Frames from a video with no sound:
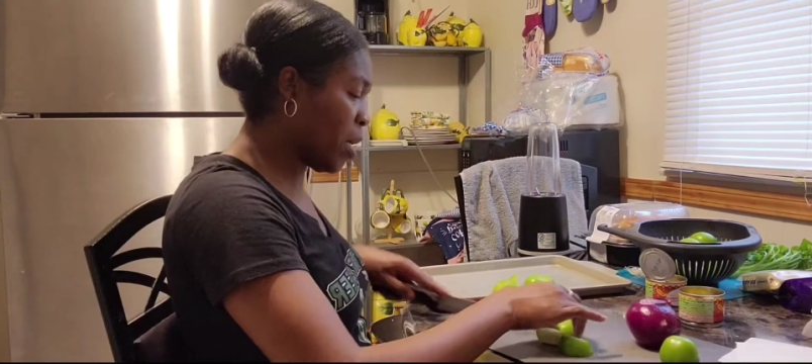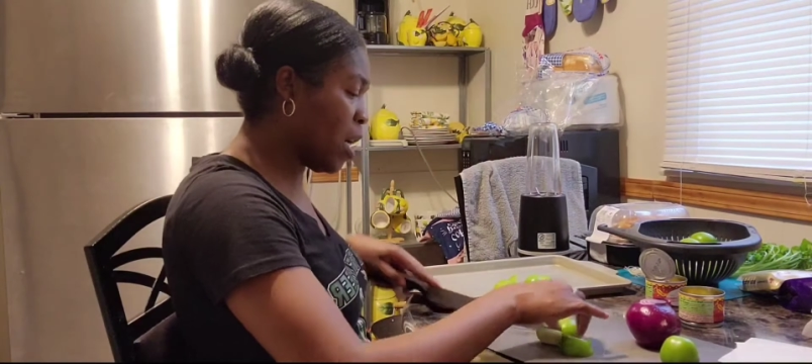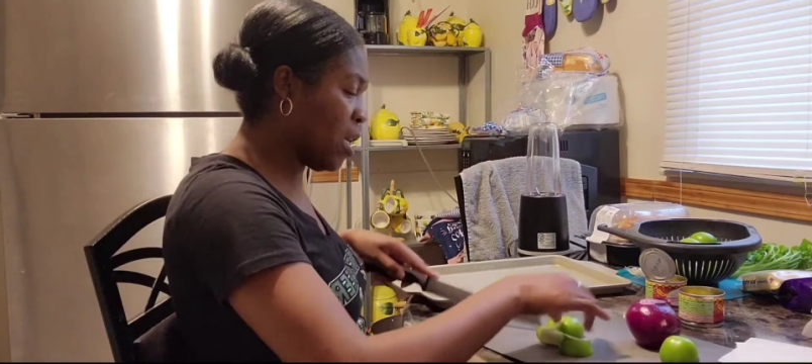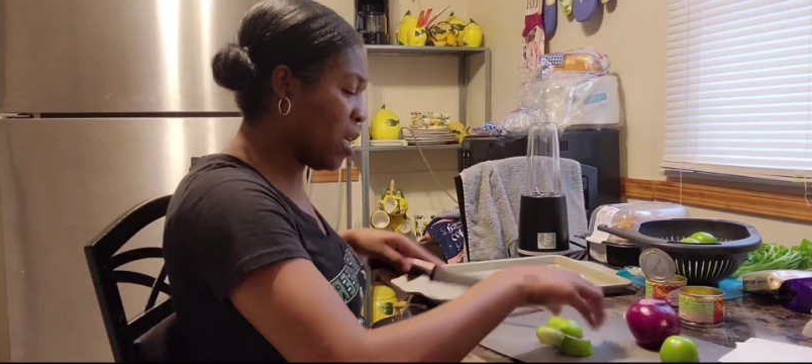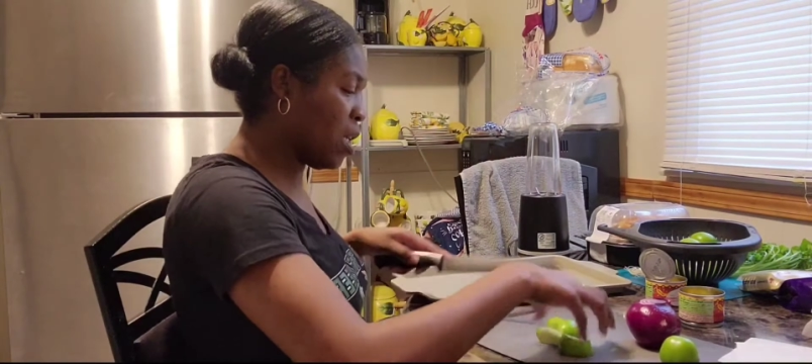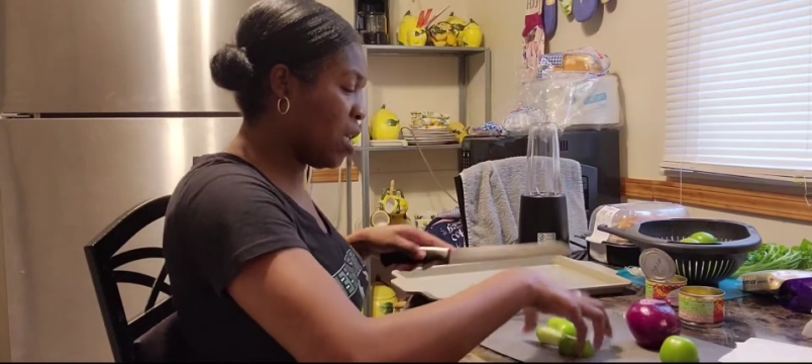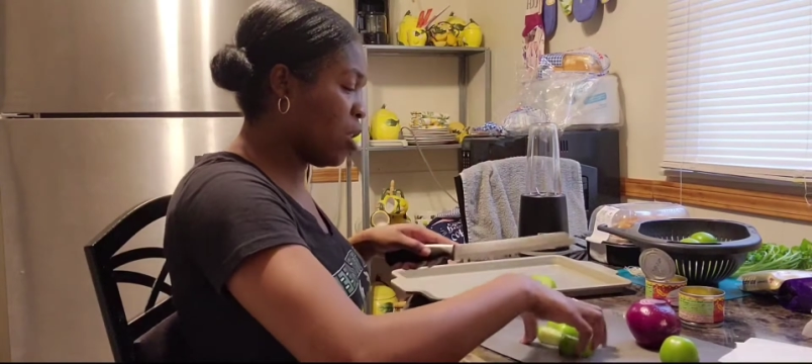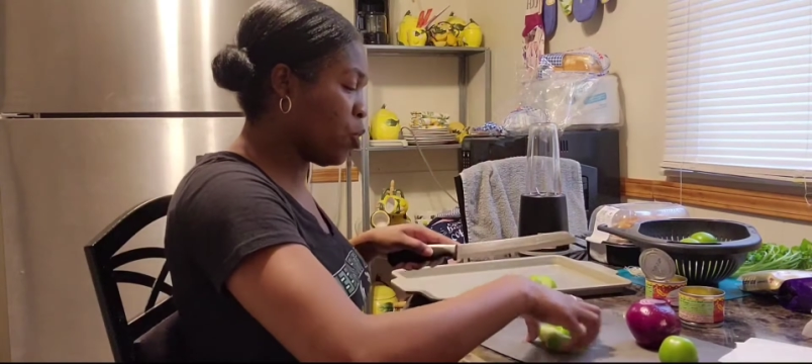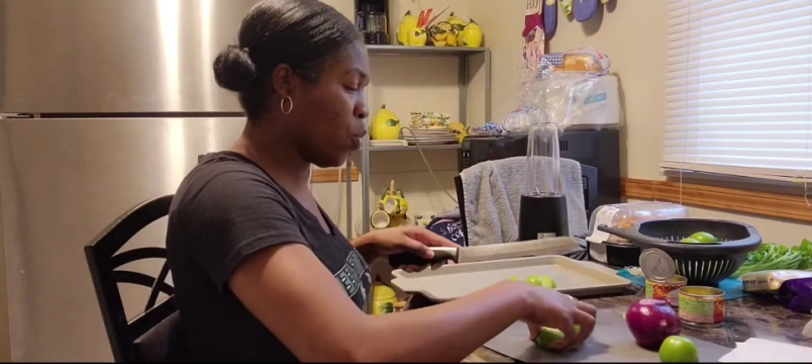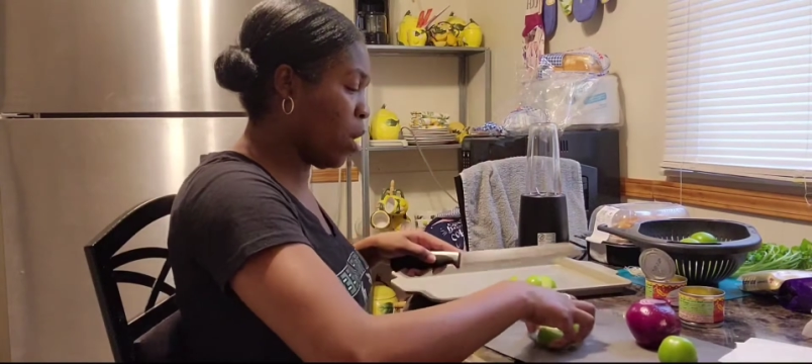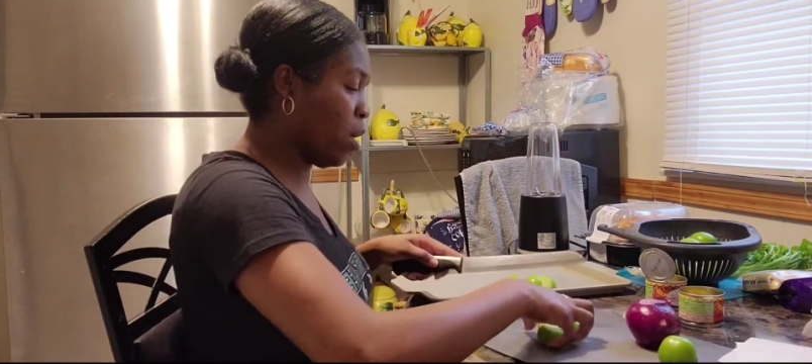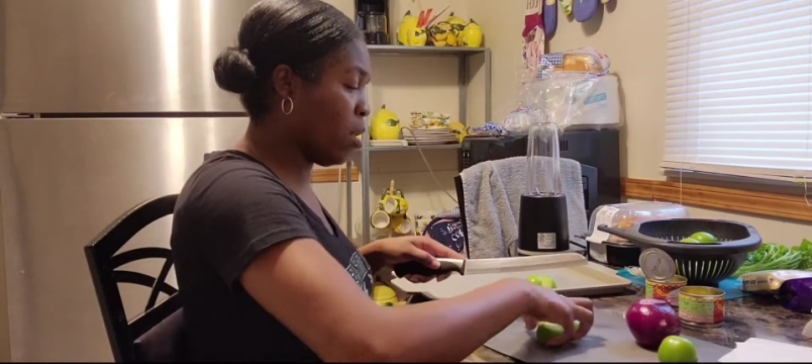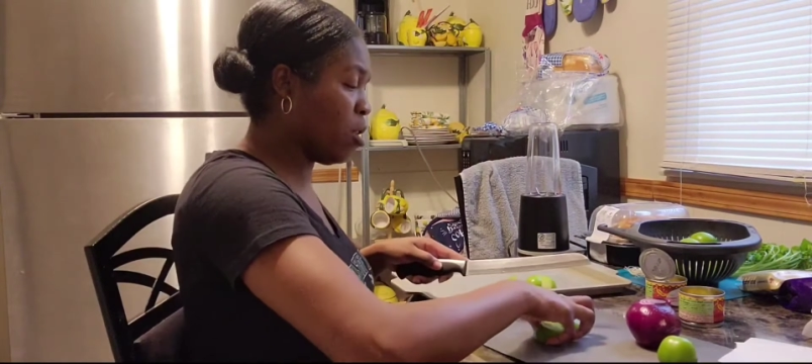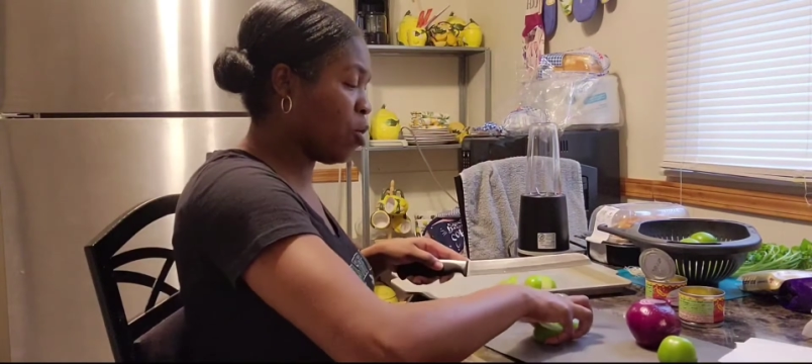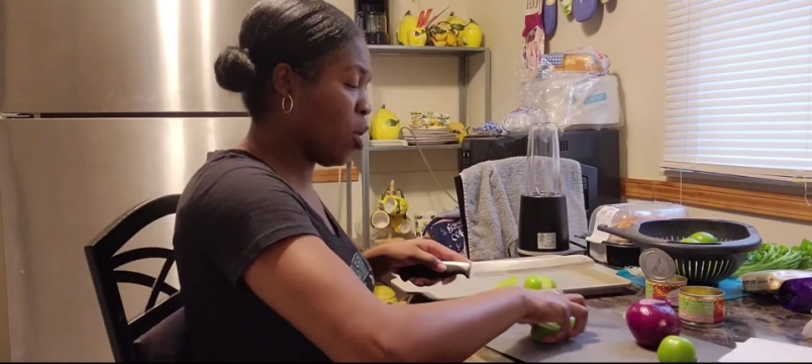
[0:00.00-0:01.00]
I'm cutting each
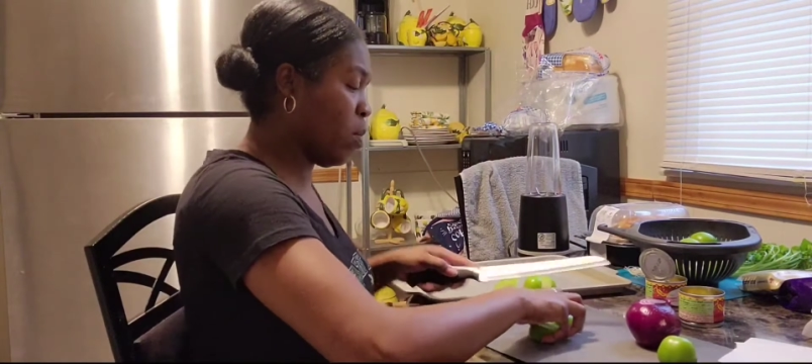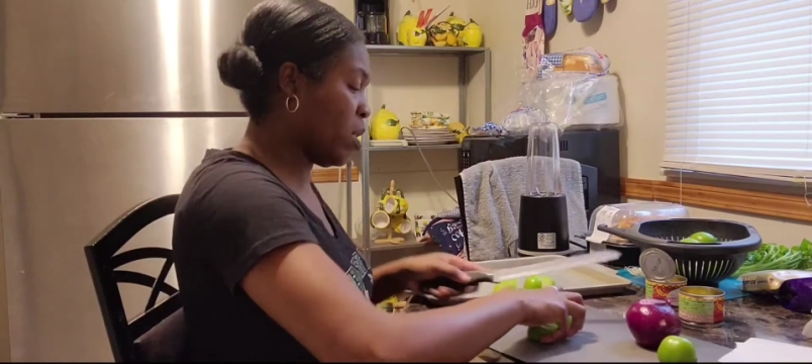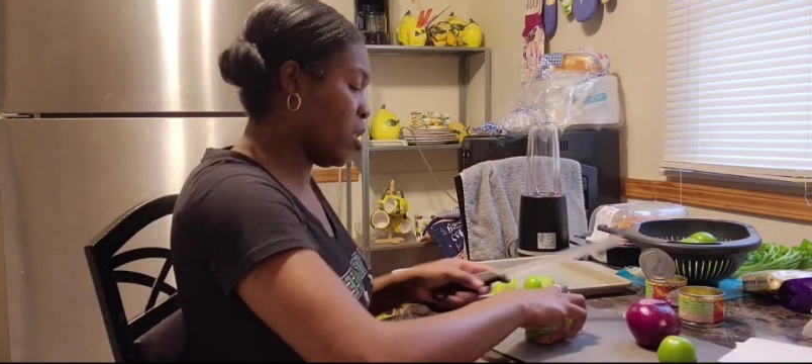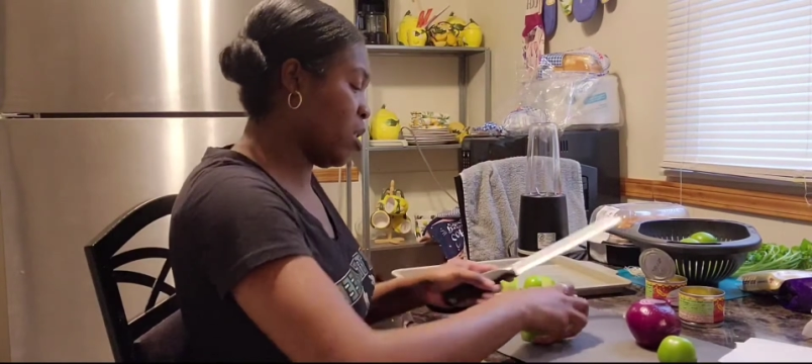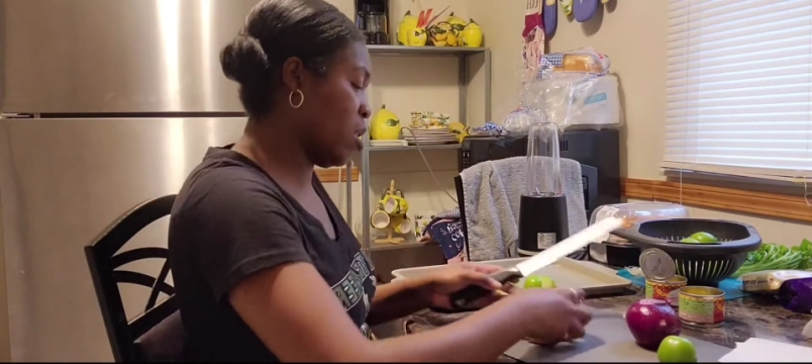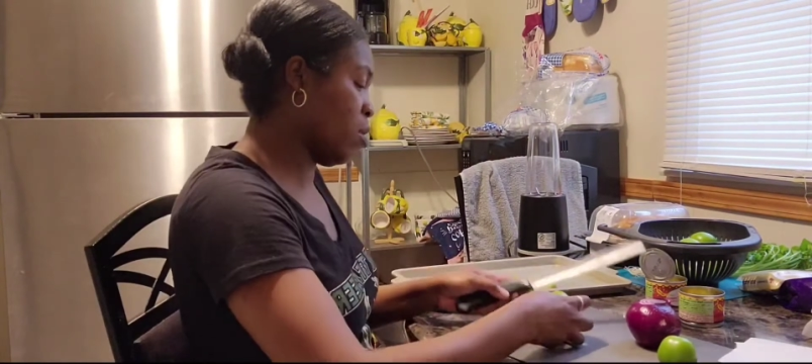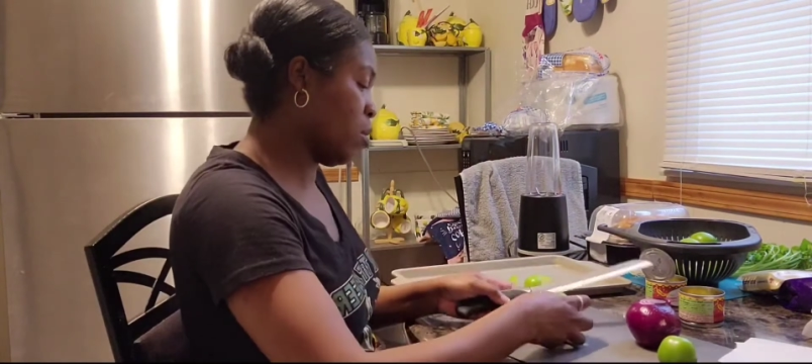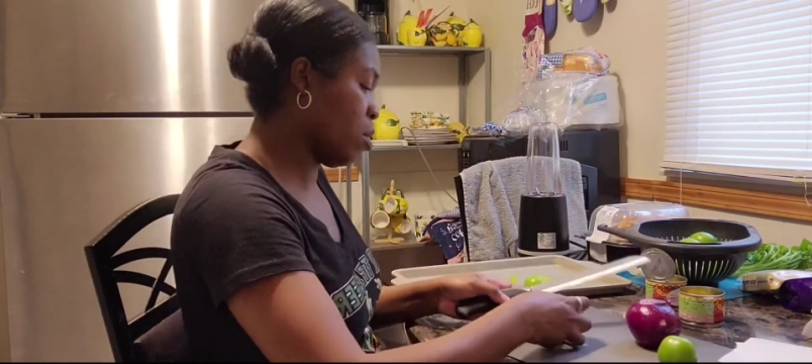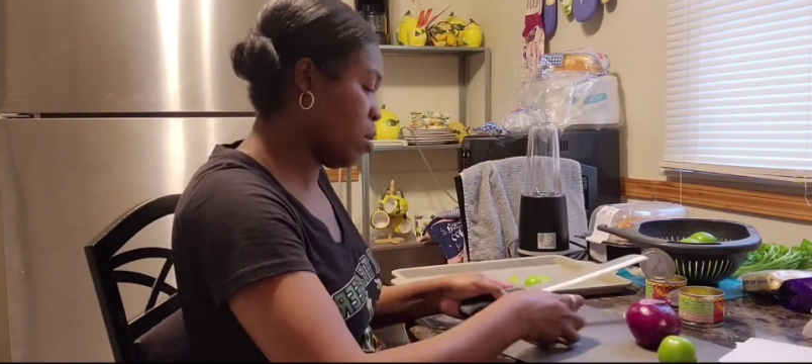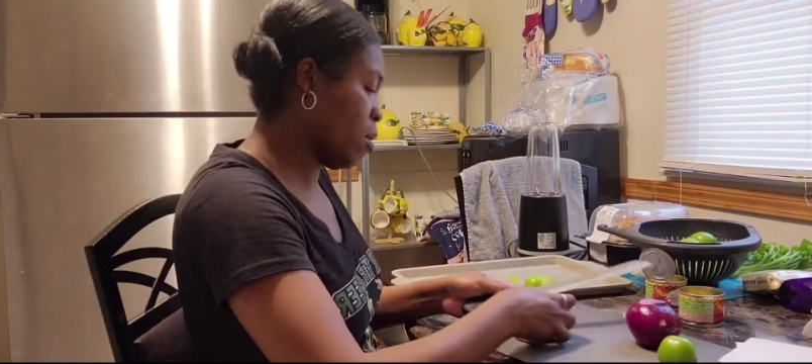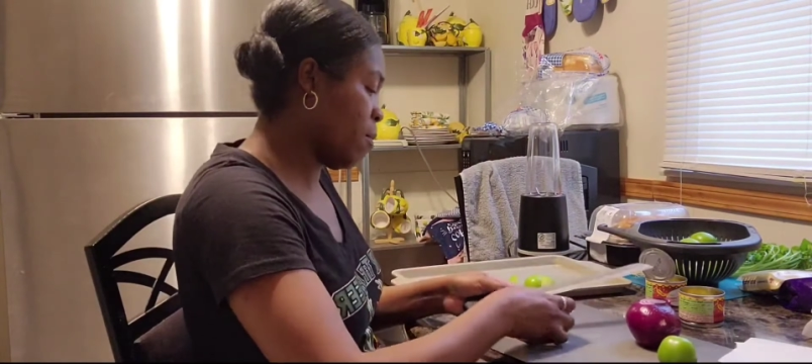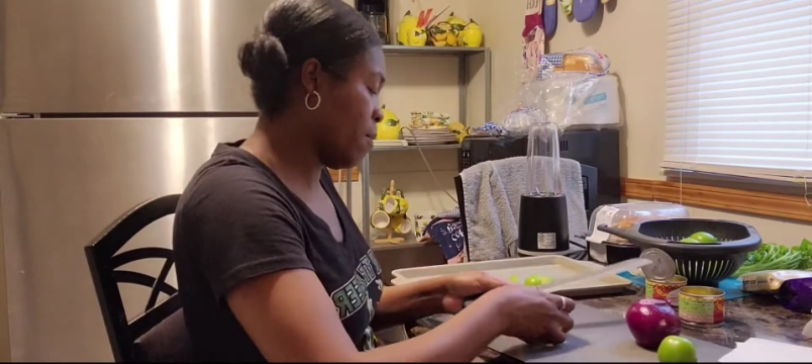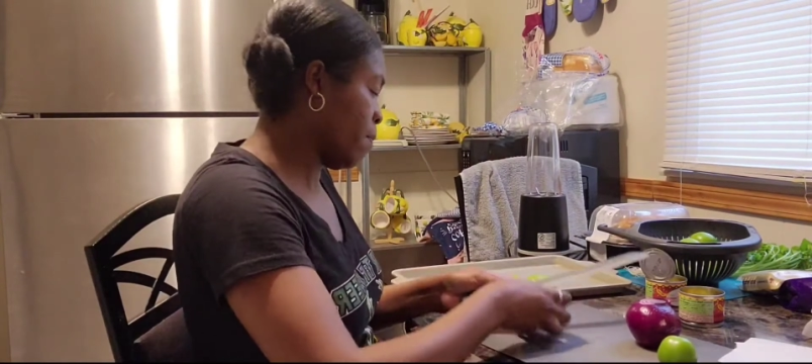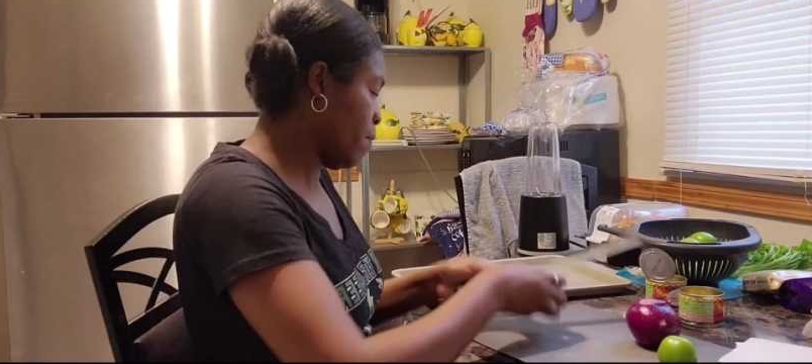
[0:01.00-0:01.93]
one of the tomatillos.